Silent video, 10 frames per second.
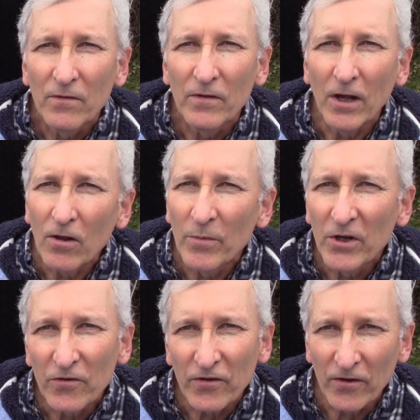The
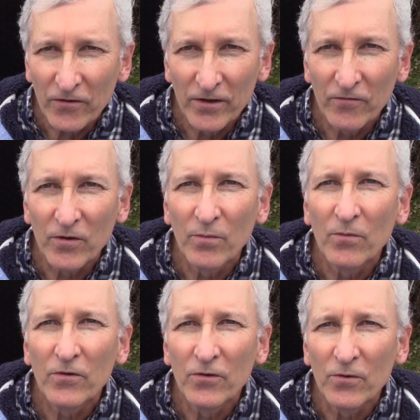element is sensitive
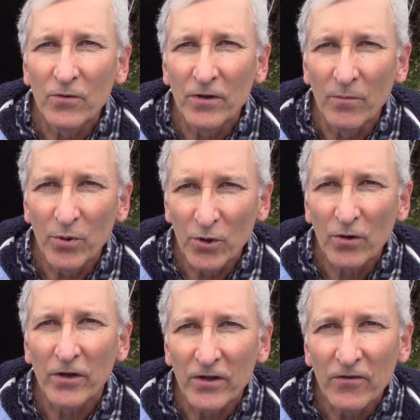to
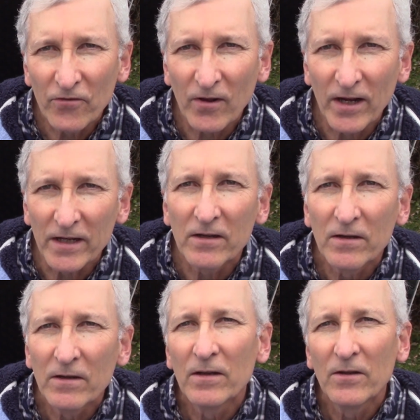impurities like
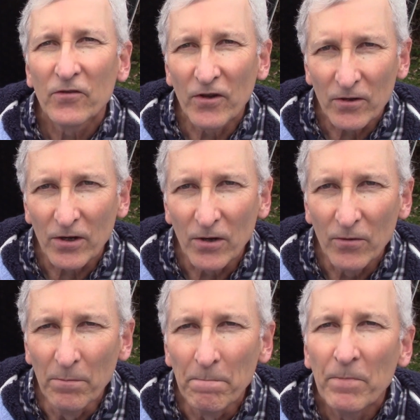silicone.